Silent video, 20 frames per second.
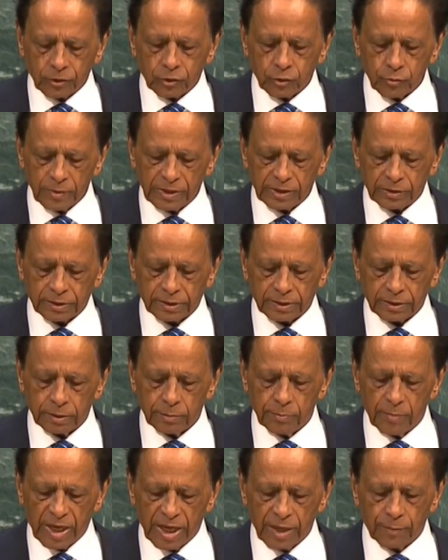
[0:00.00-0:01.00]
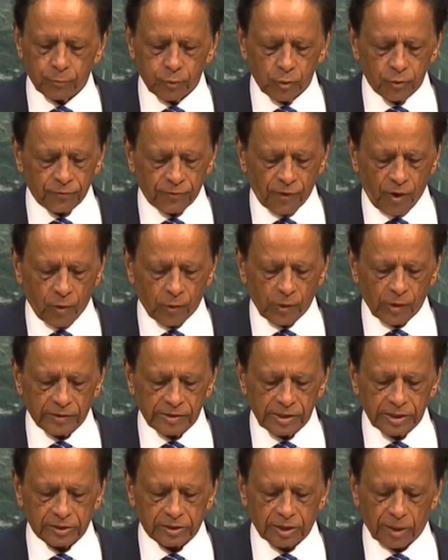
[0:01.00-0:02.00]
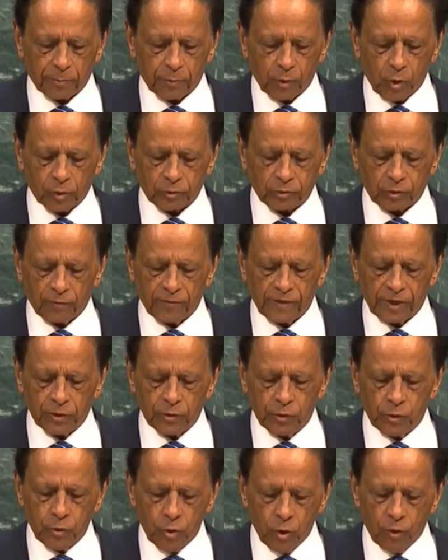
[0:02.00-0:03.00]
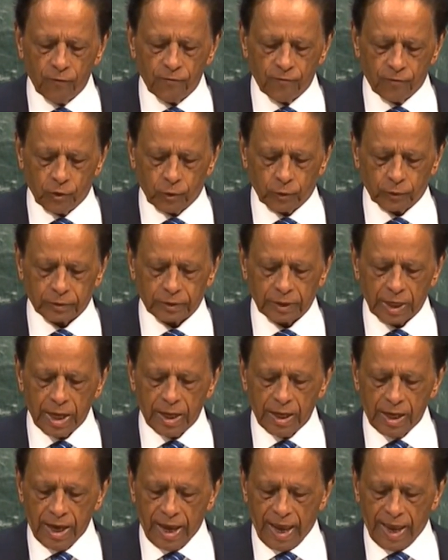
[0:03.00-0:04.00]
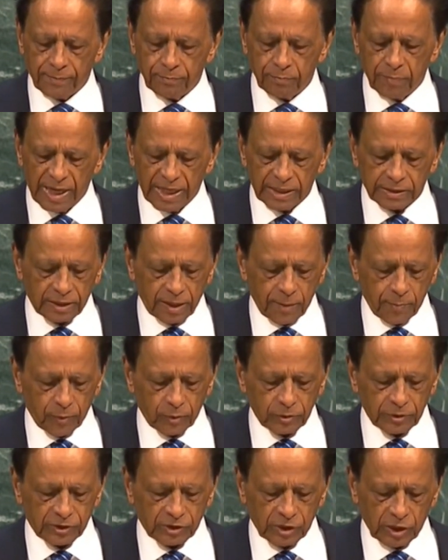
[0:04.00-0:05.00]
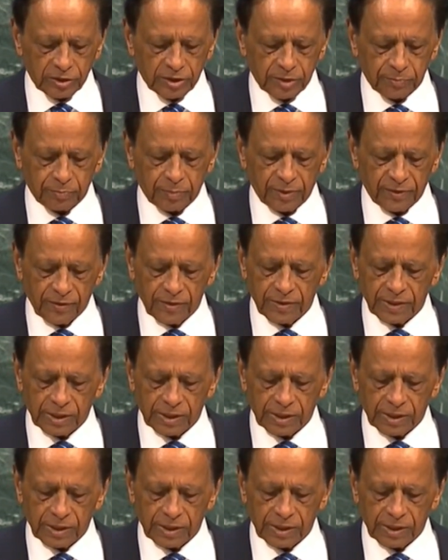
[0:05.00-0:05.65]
arguments being put forward in support of a no vote and based upon such